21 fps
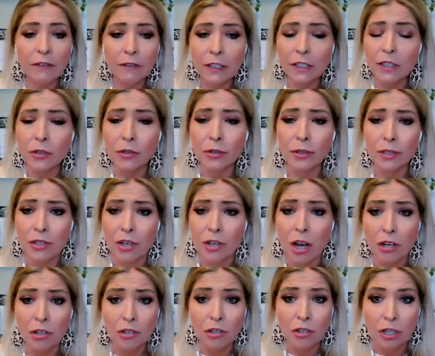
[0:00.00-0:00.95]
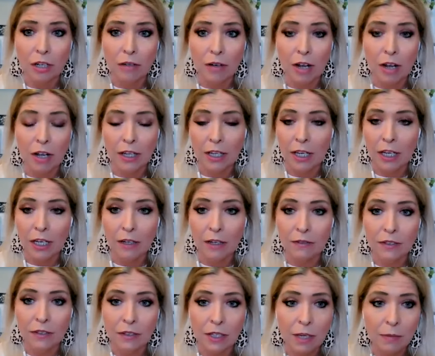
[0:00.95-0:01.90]
physical exhaustion, not getting
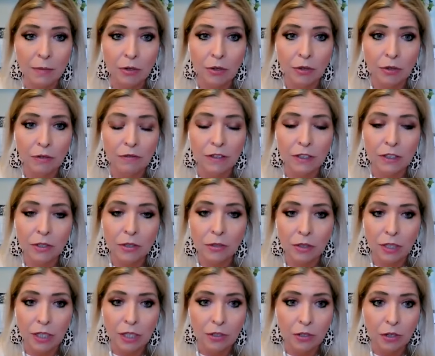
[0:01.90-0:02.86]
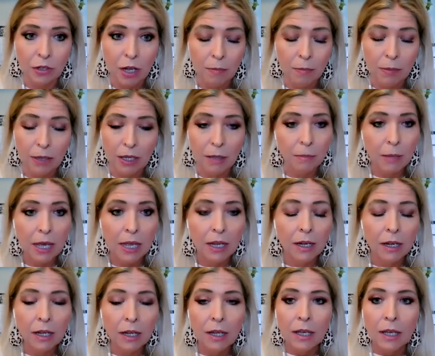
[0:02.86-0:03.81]
enough sleep, your own physical needs are not being met.
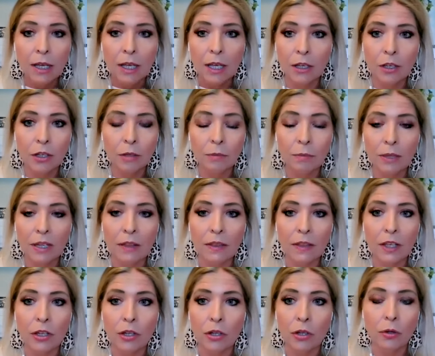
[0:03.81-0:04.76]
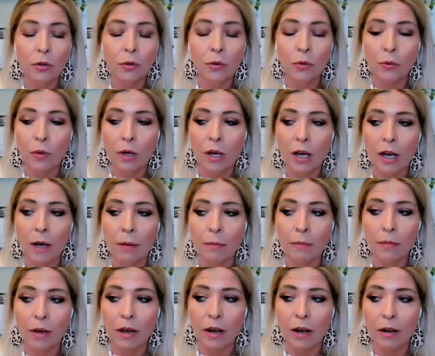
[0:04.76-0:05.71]
It could be that you
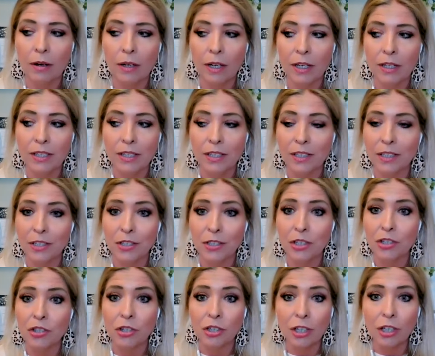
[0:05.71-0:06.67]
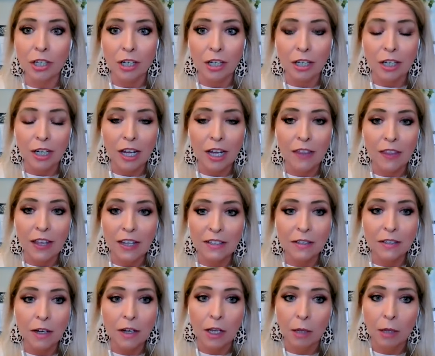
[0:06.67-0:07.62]
um, are addicted to sugar, and
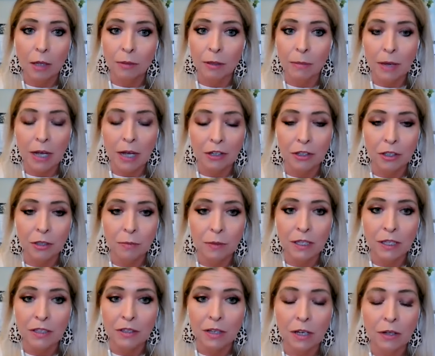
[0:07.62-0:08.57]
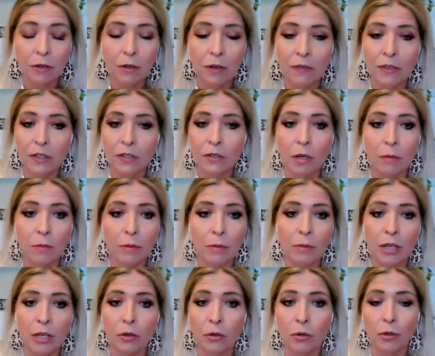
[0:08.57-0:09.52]
that's not helping matters because now you have this
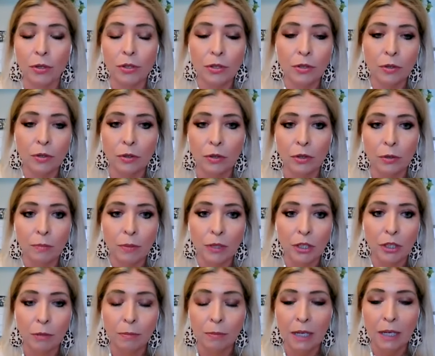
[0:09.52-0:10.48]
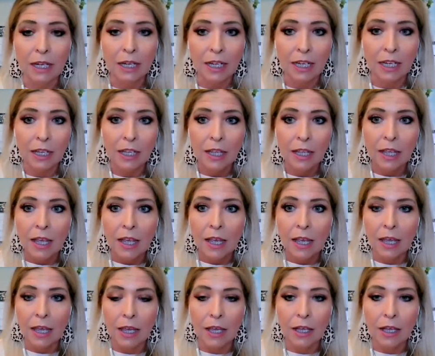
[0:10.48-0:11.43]
dopamine cortisol loop in your body.
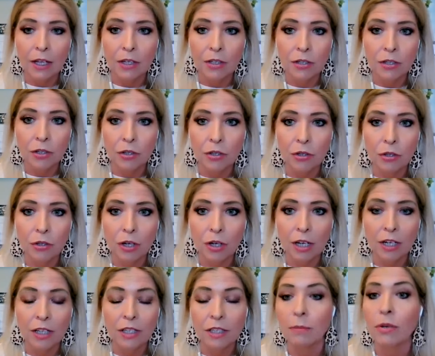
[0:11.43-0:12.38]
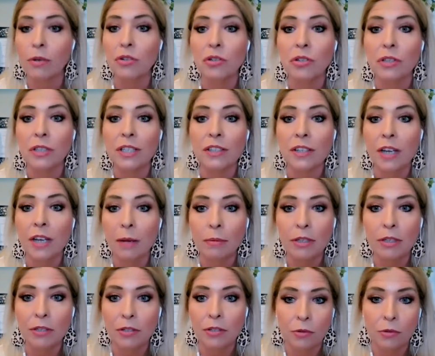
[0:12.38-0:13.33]
and you're not as emotionally
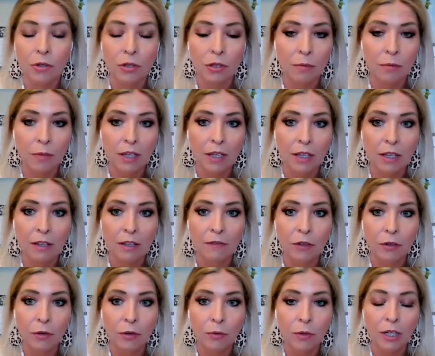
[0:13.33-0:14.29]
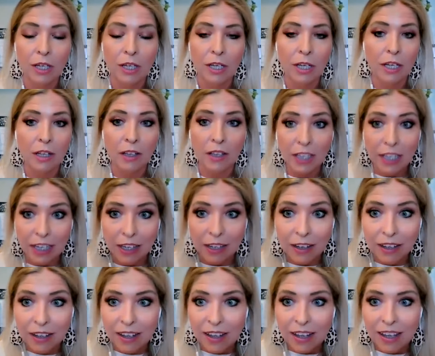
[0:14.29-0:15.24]
stable as you could be if you were eating
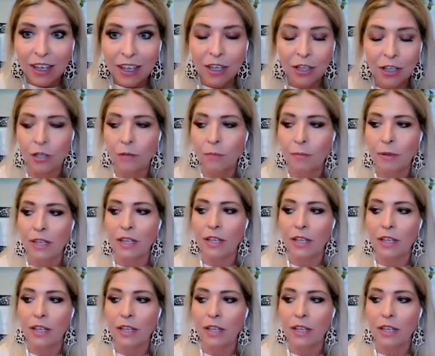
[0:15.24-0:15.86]
clean. It could